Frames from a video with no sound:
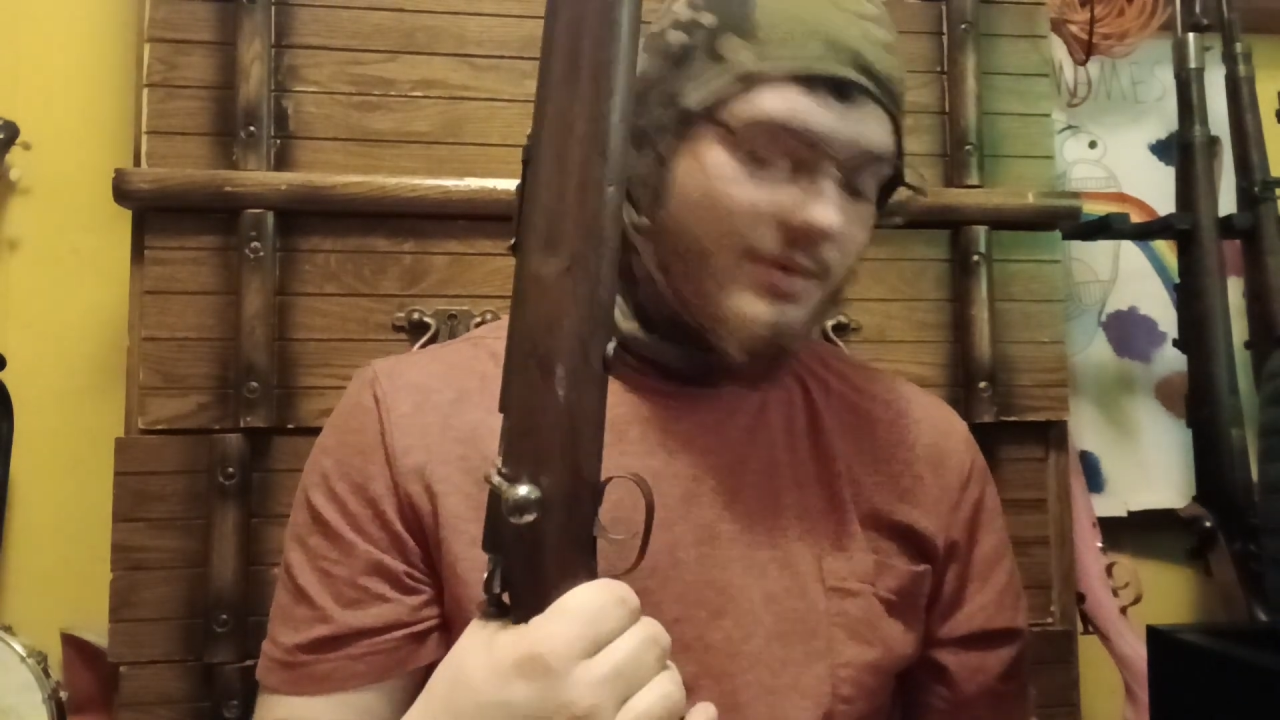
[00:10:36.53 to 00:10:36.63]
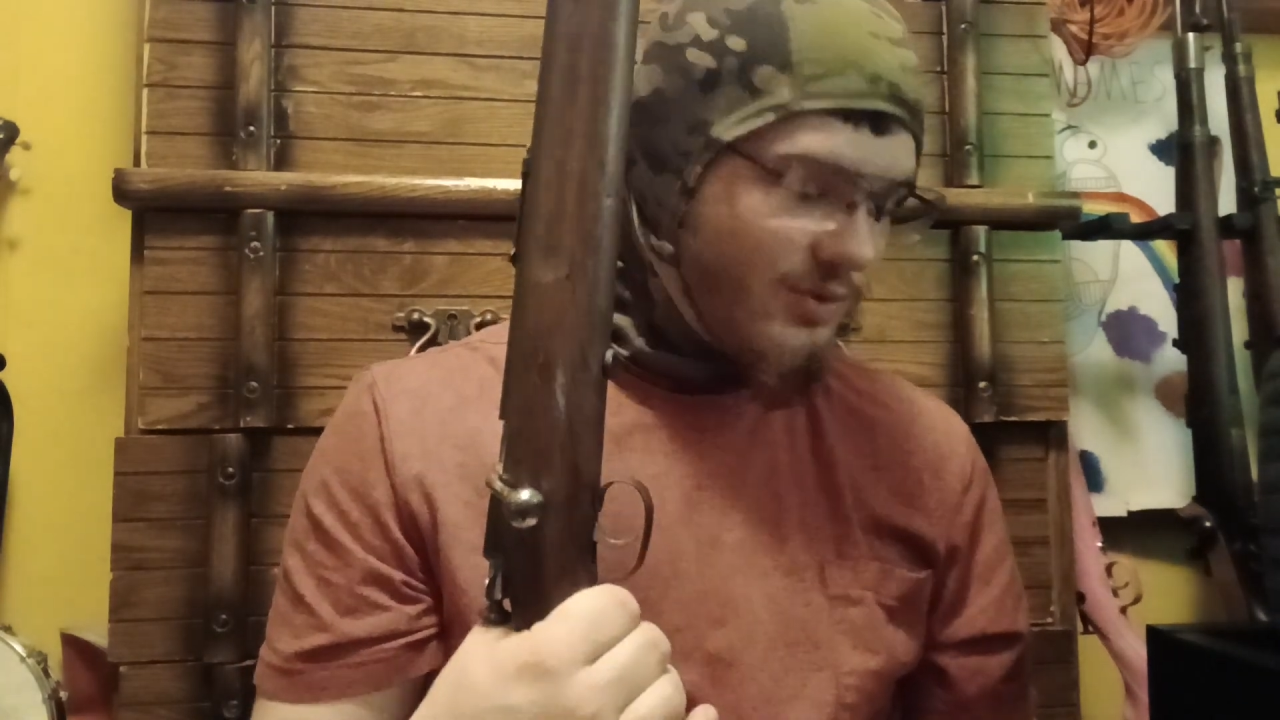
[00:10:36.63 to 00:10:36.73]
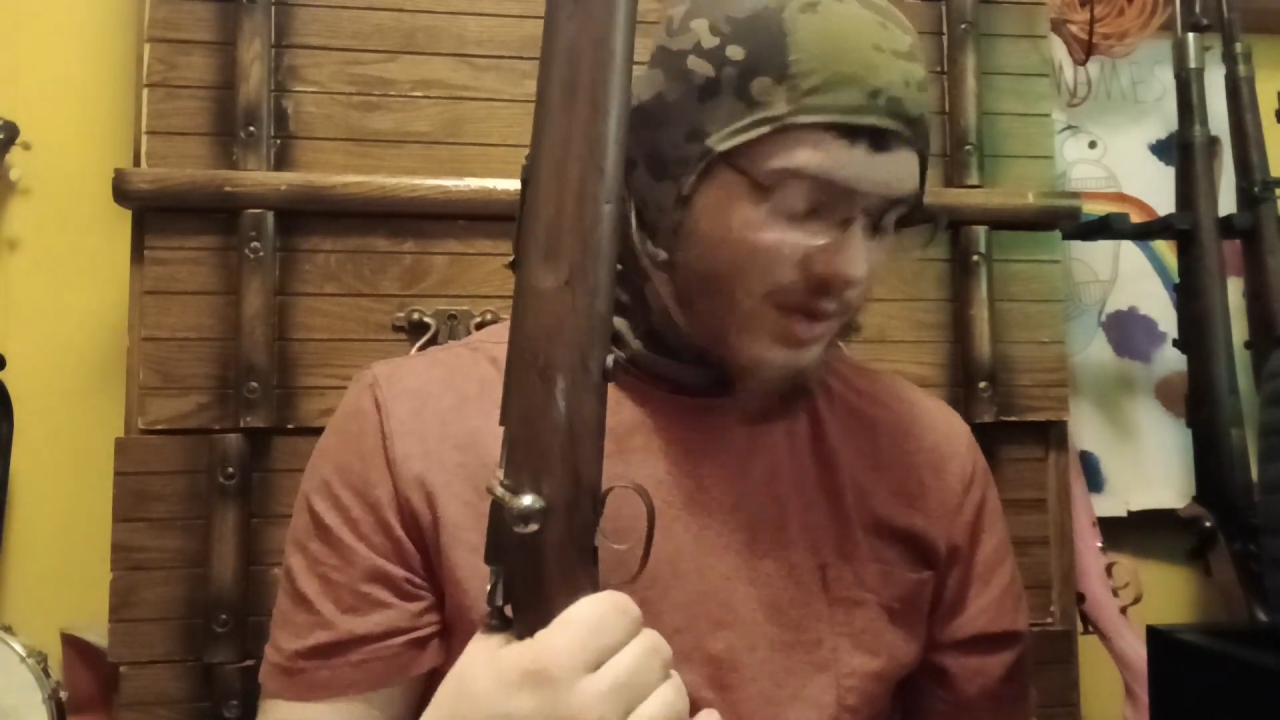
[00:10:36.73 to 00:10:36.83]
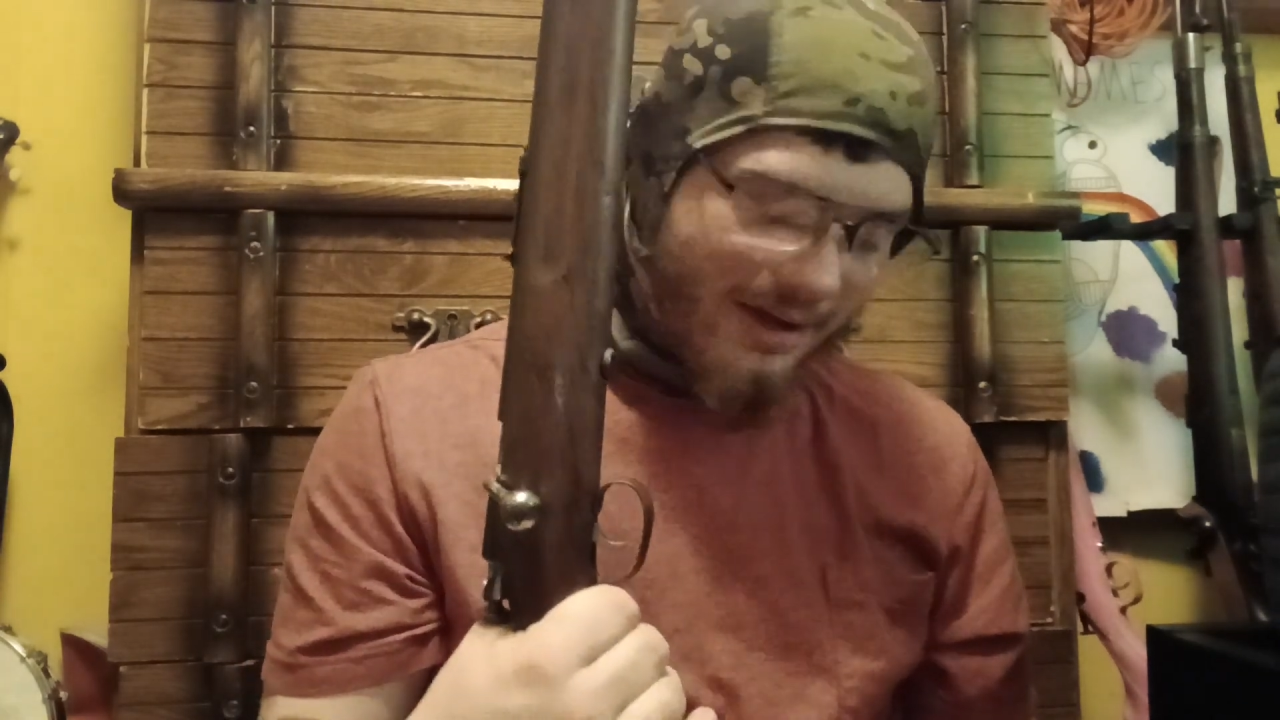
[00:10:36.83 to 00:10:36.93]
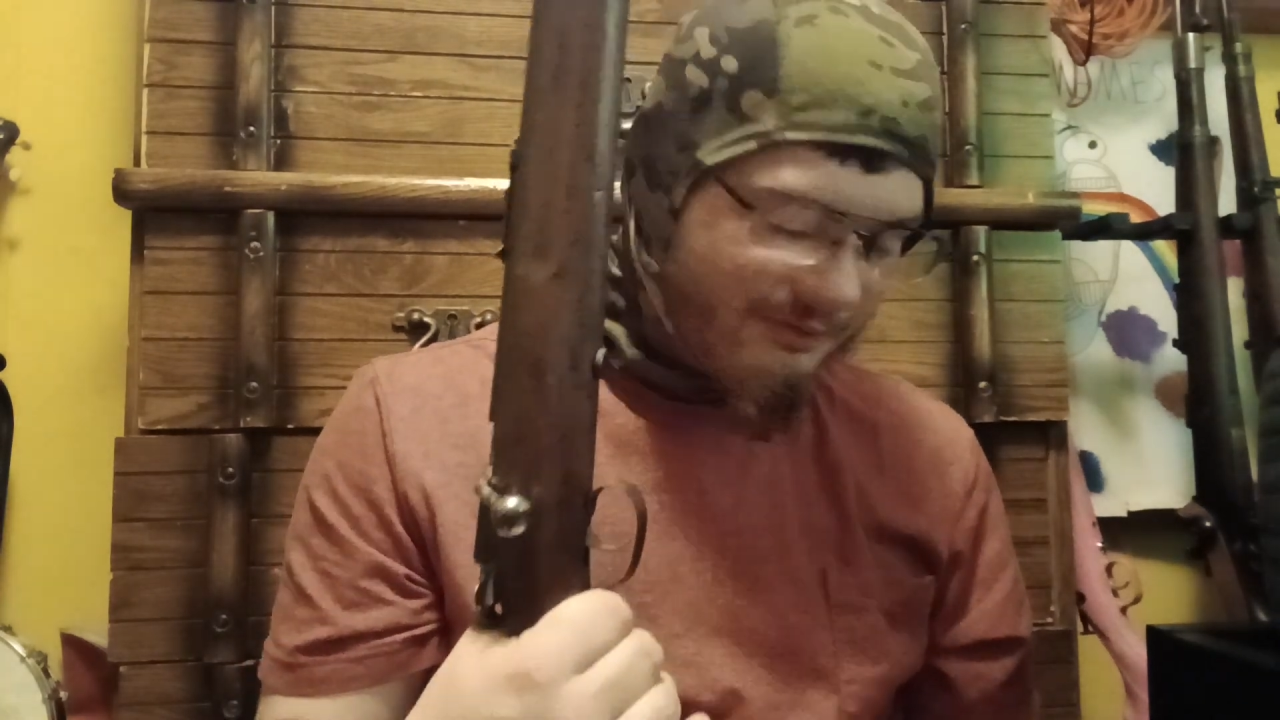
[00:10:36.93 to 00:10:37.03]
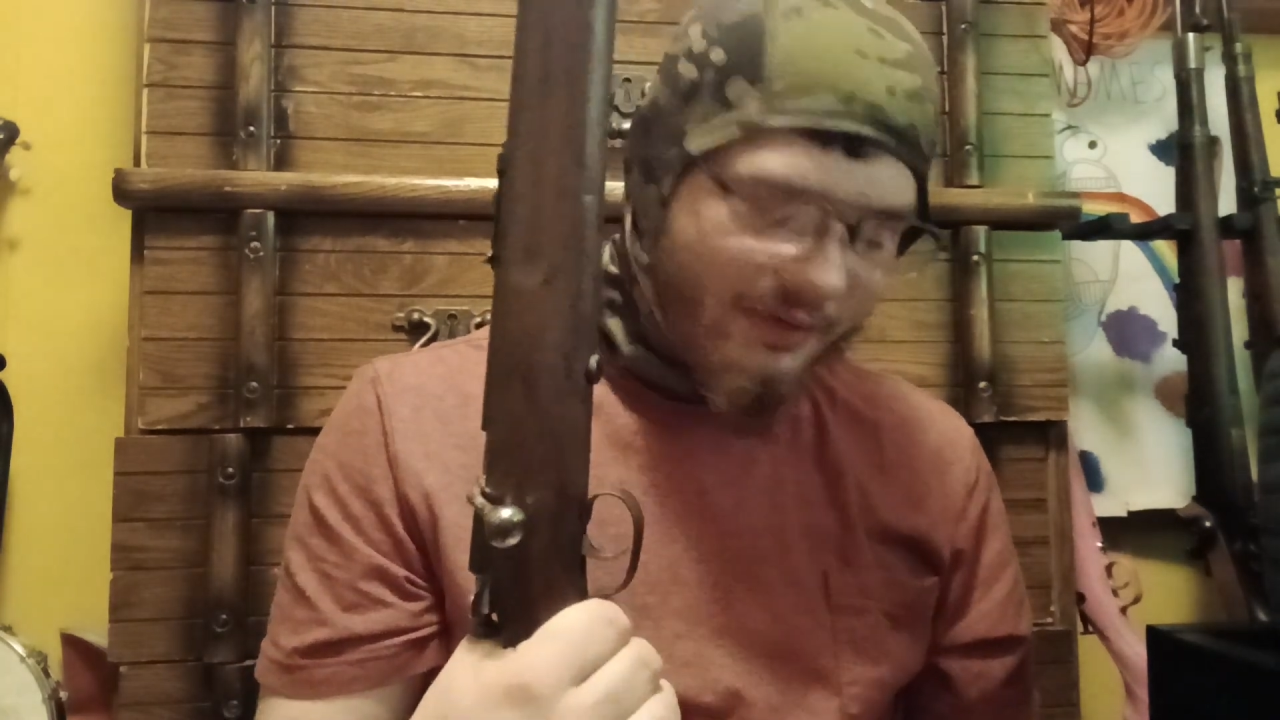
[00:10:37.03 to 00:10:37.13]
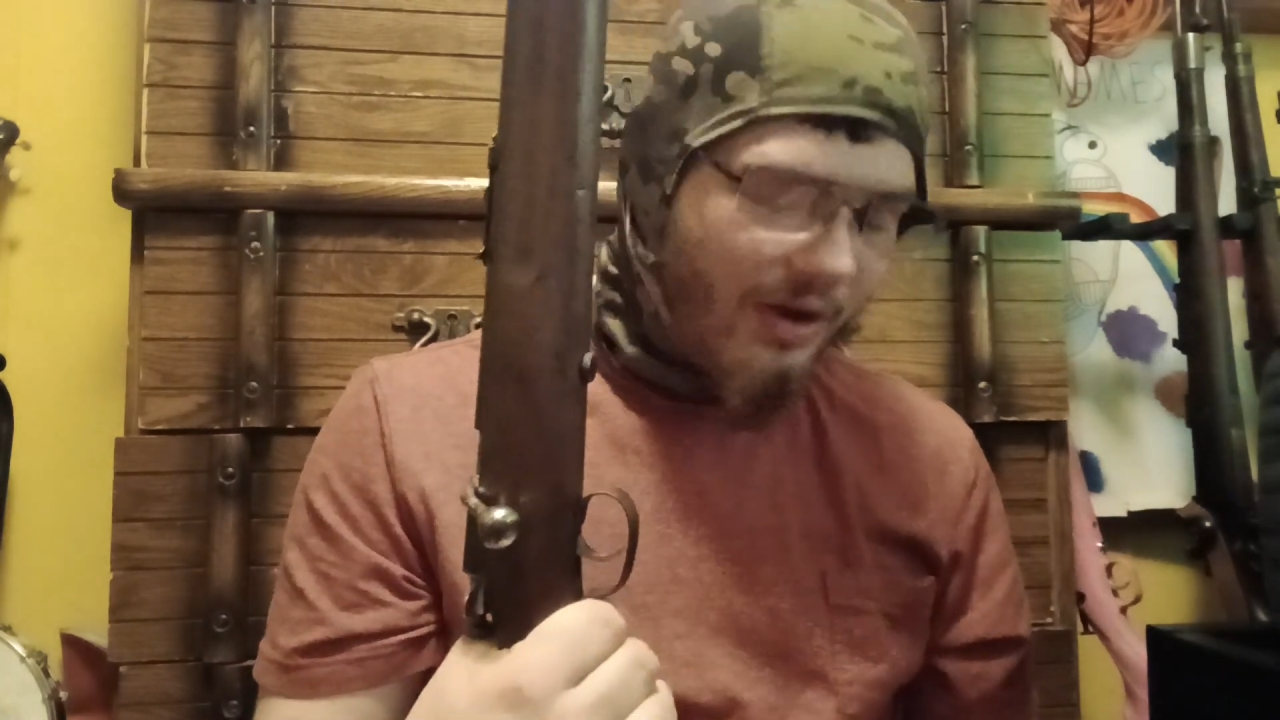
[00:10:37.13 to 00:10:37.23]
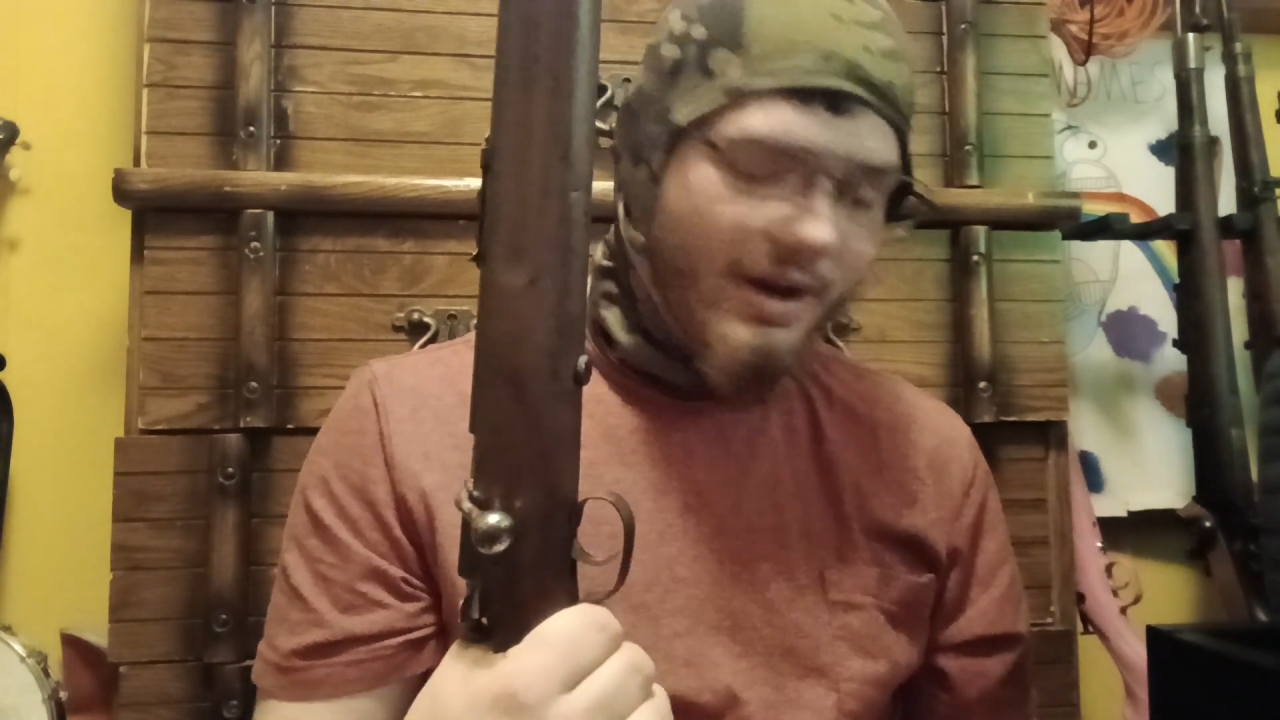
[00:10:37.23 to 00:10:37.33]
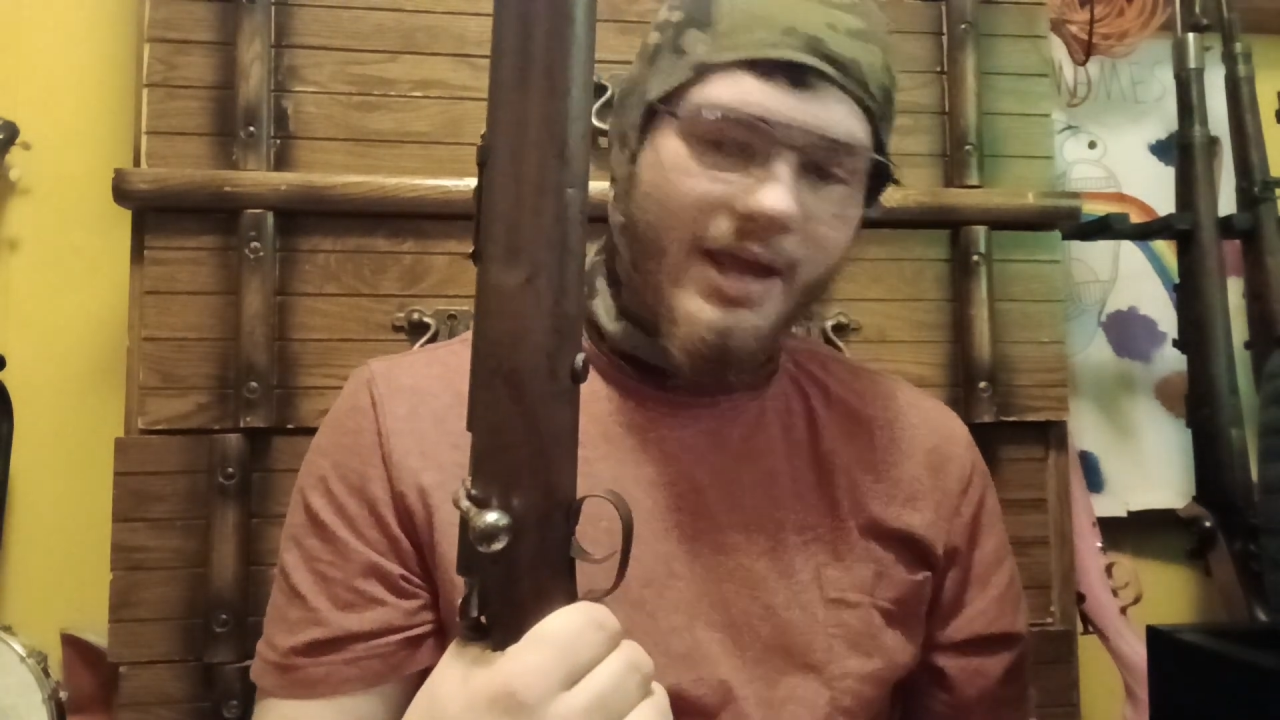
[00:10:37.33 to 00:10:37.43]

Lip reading: It was not a fun